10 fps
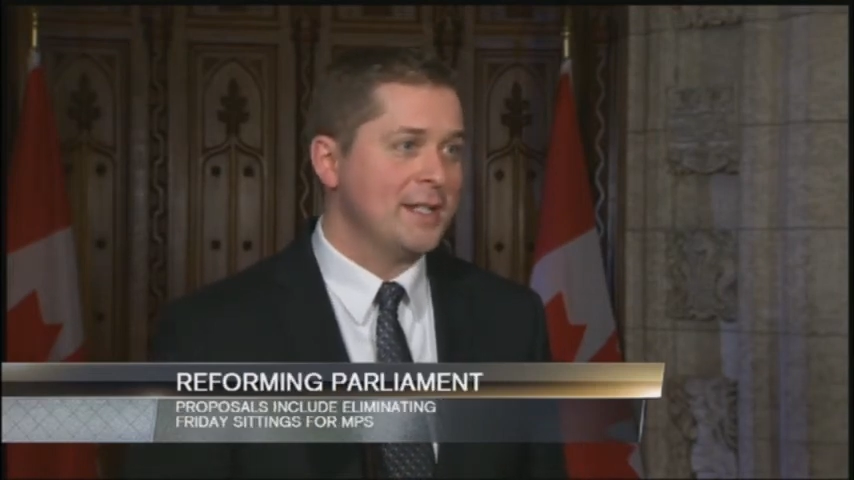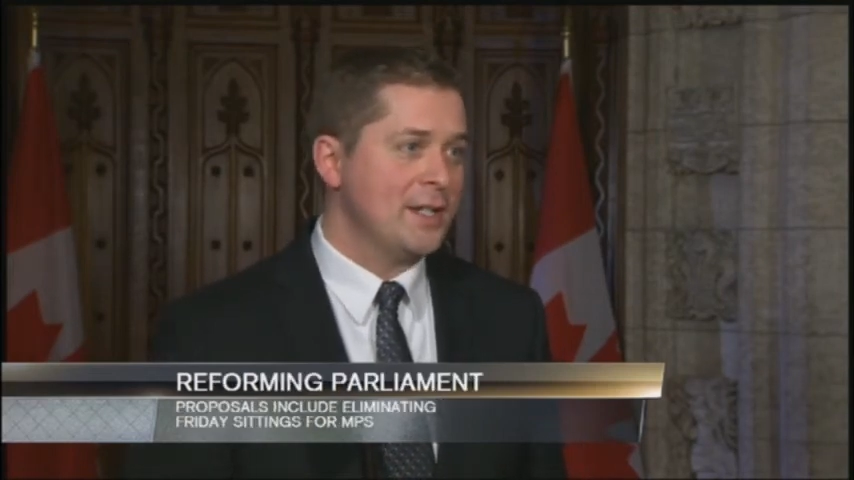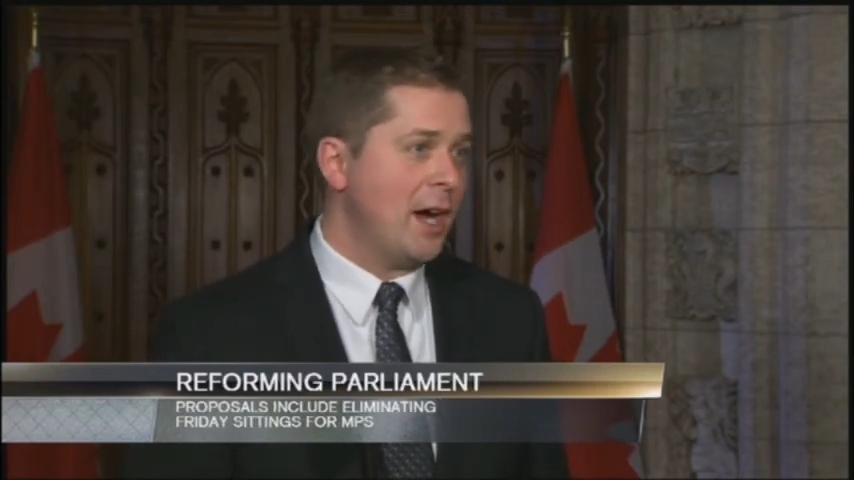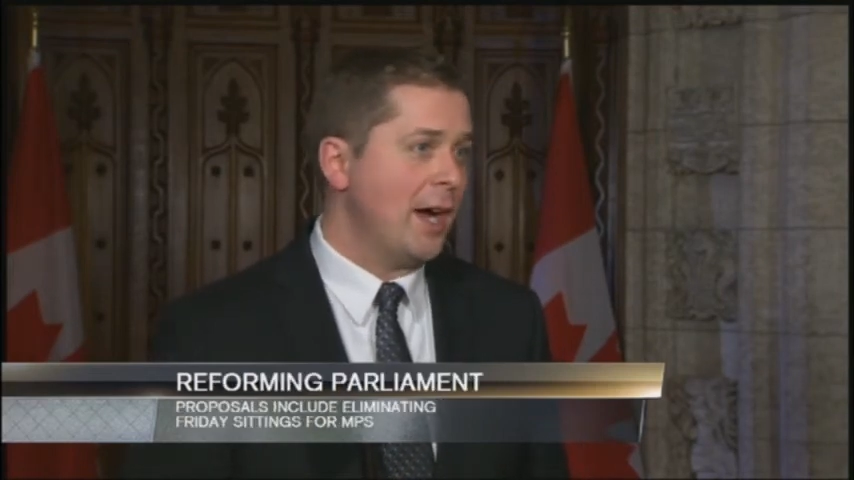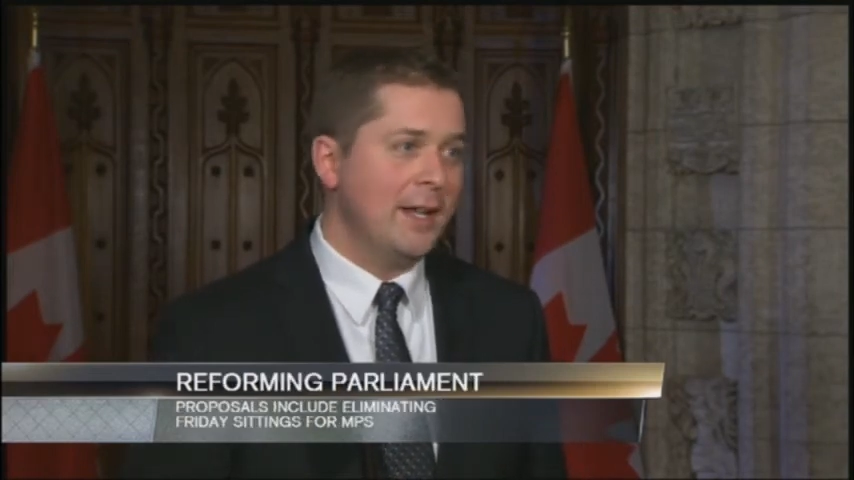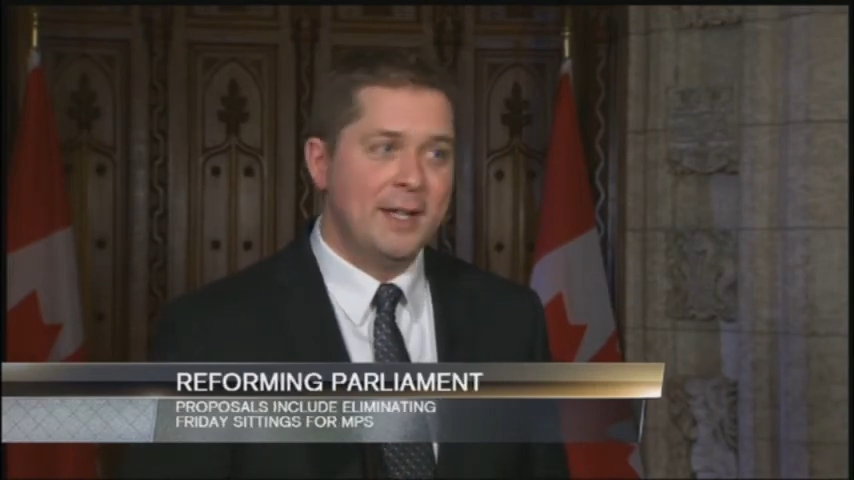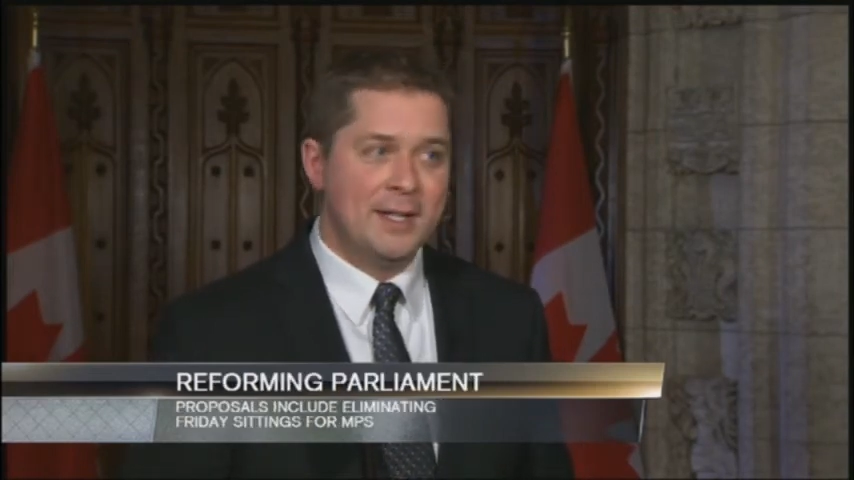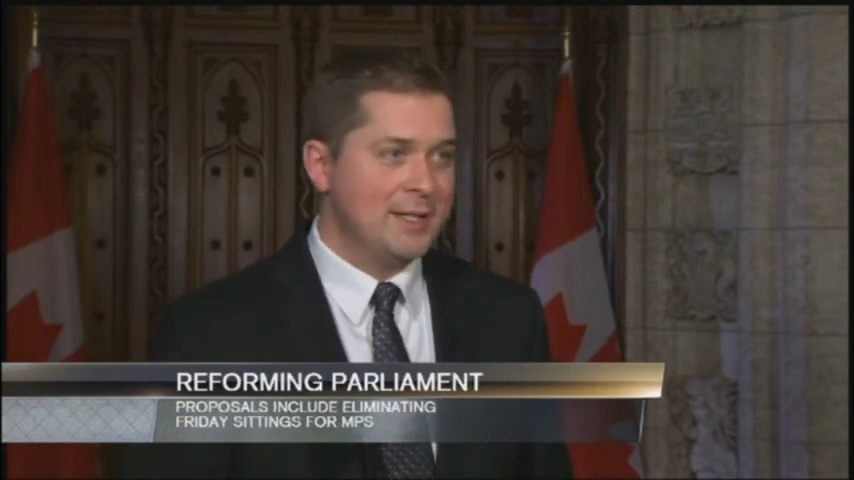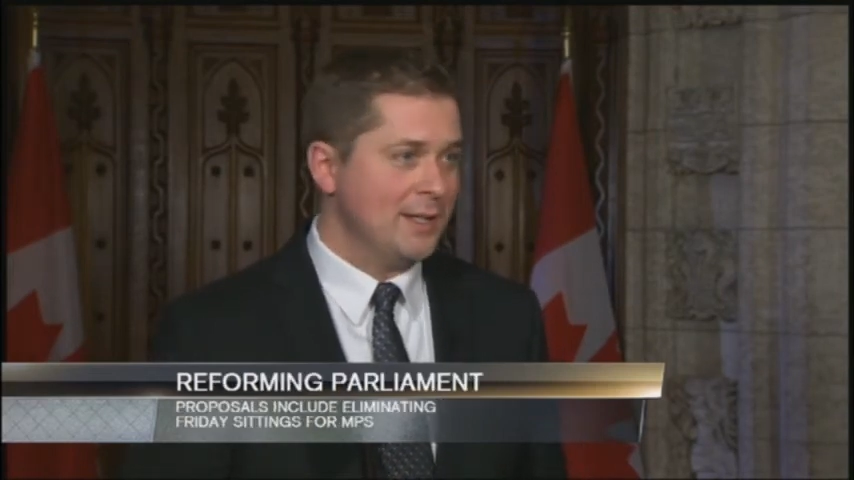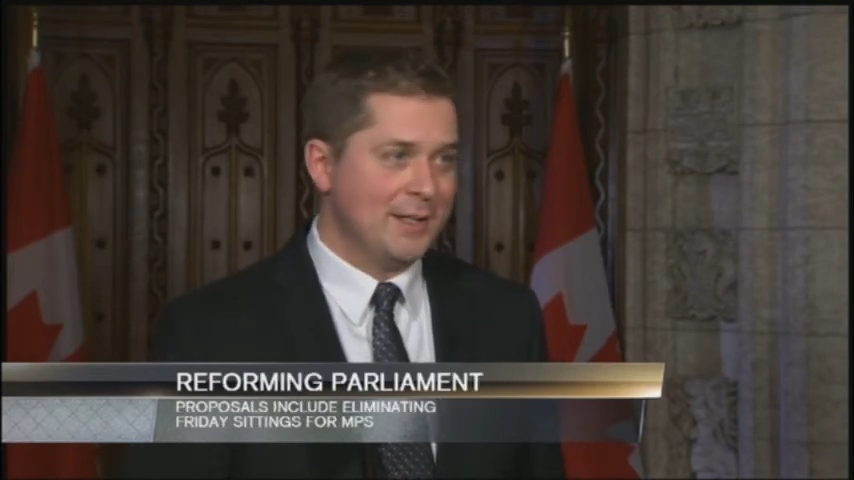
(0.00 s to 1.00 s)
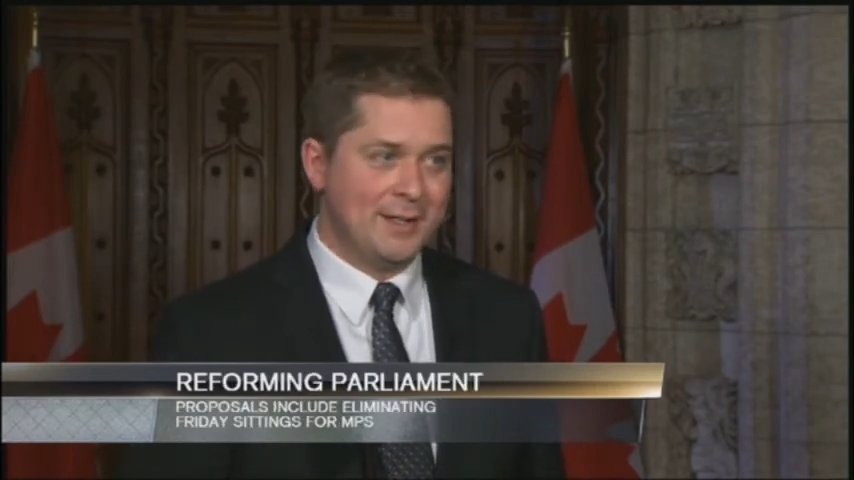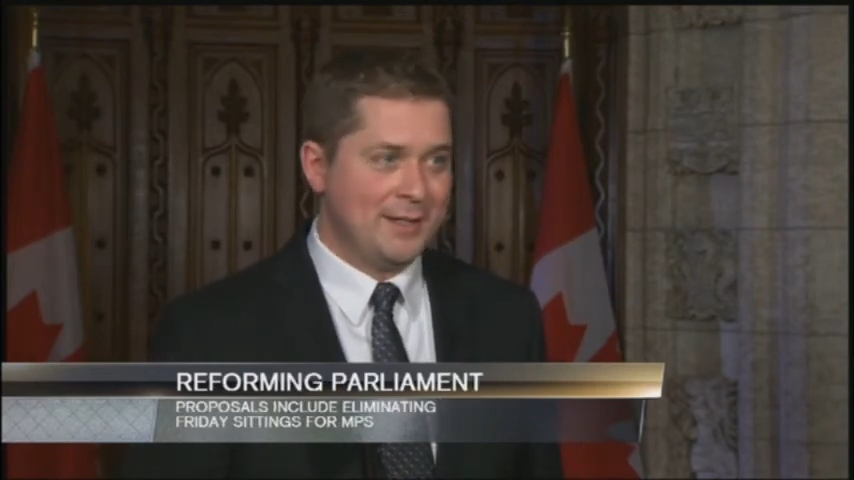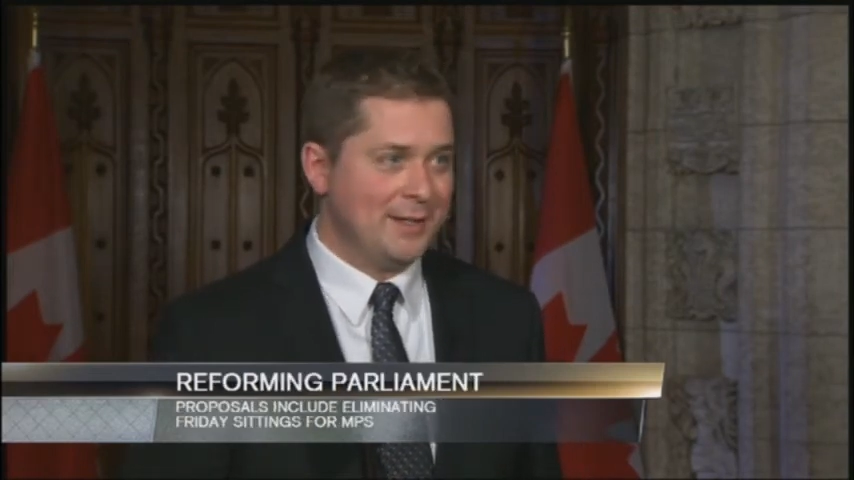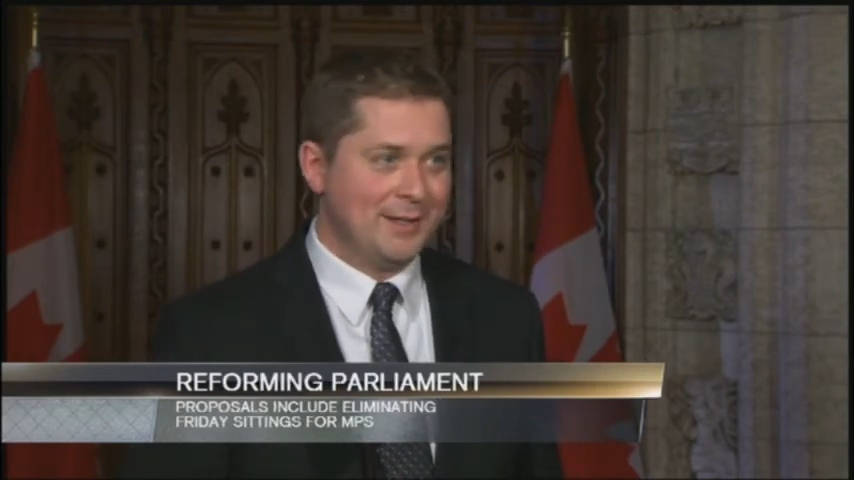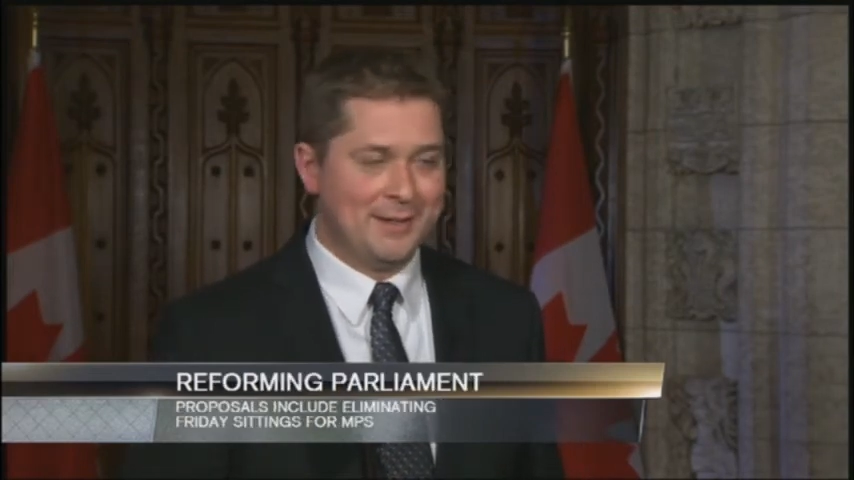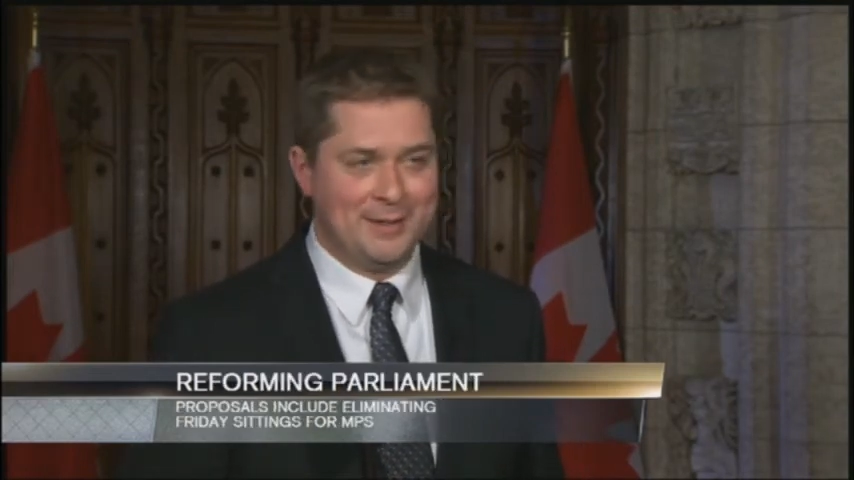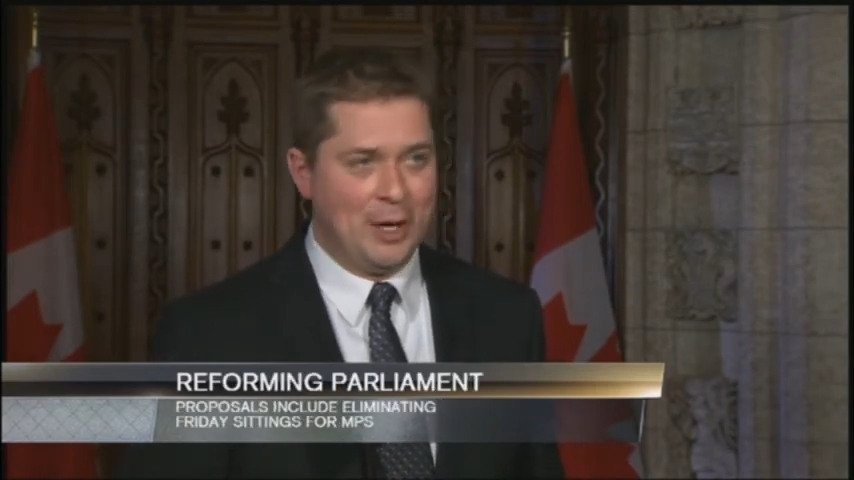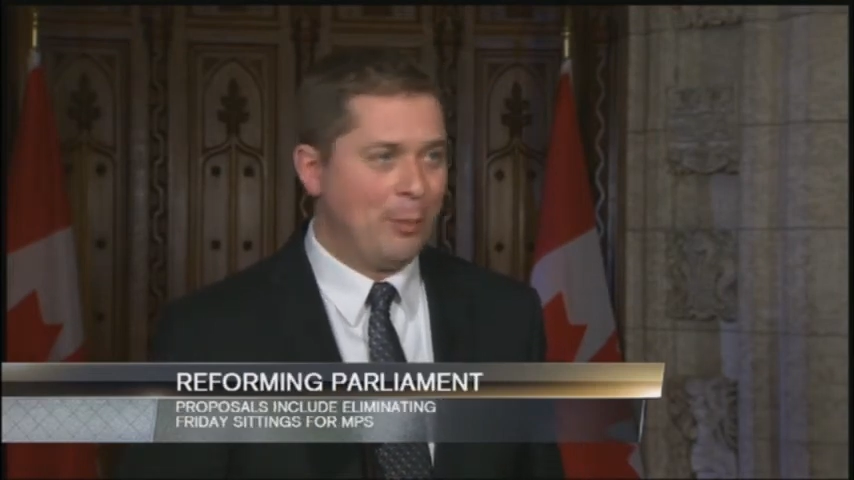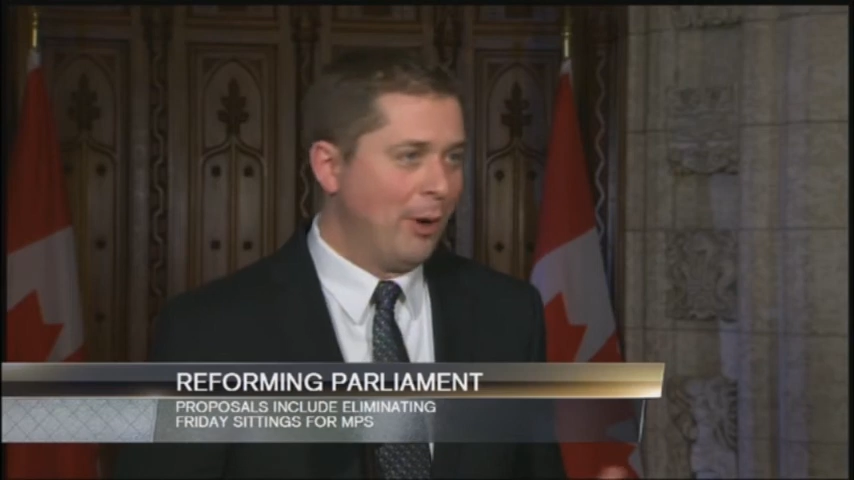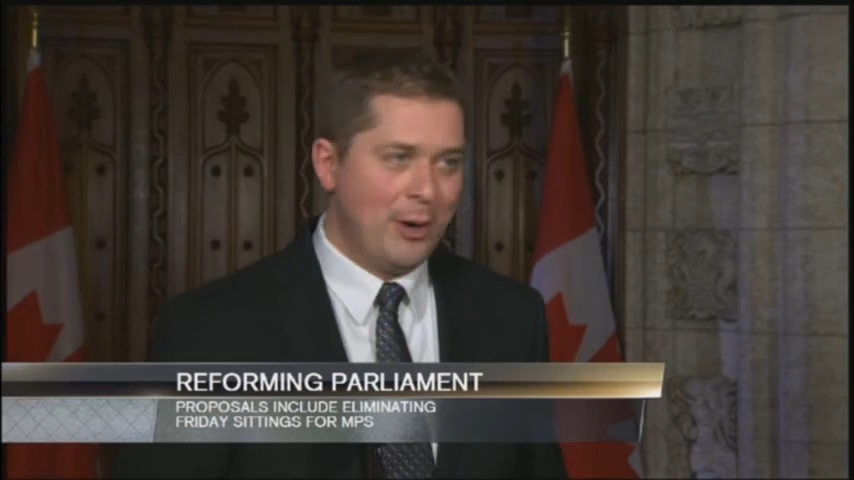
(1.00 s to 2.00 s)
It's not
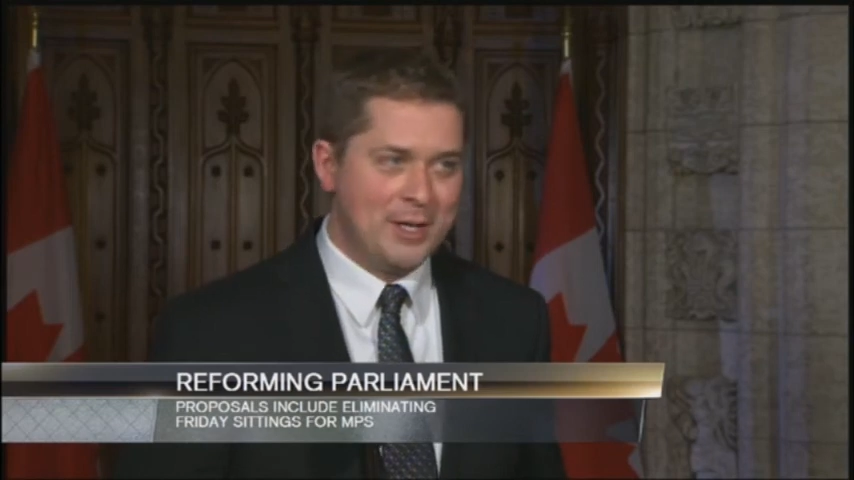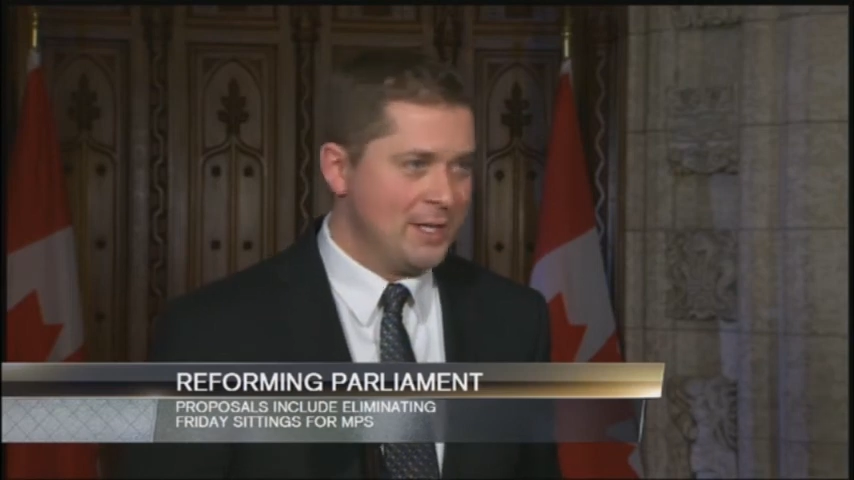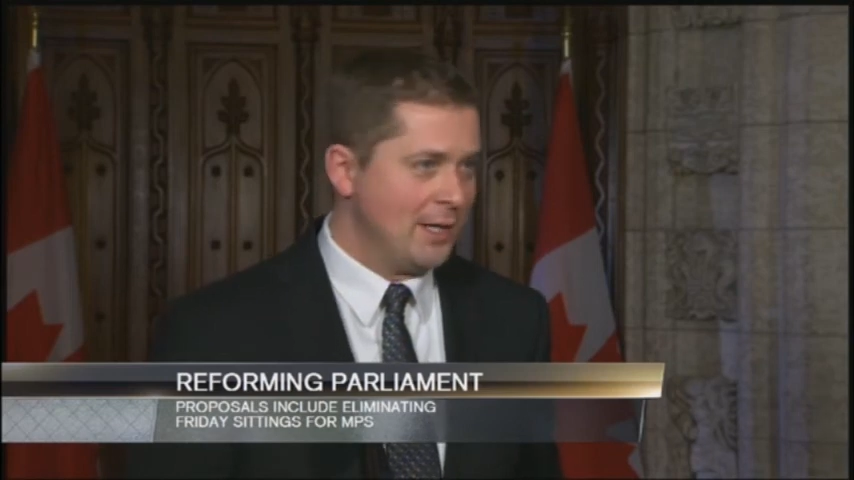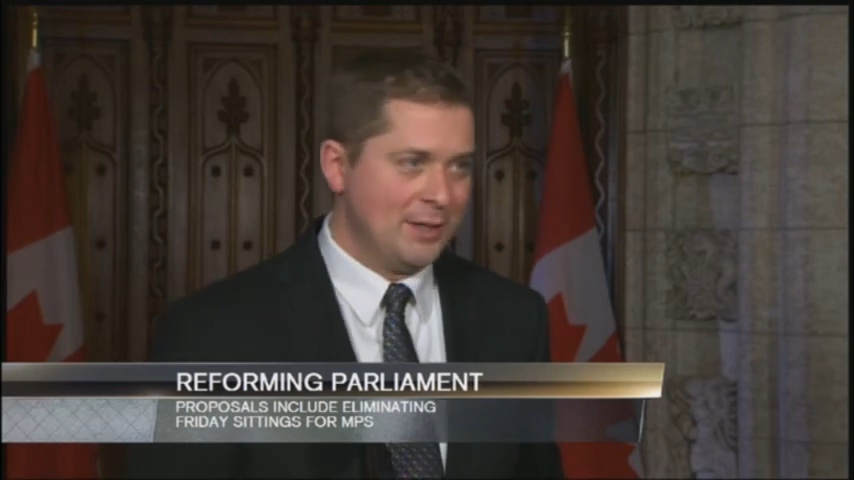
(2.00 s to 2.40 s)
our priority is not